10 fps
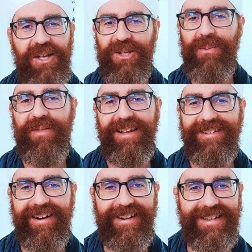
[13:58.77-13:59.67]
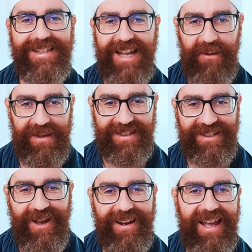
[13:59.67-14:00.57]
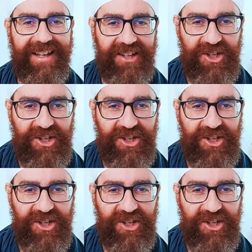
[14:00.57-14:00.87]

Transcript: Something dark is coming. So like the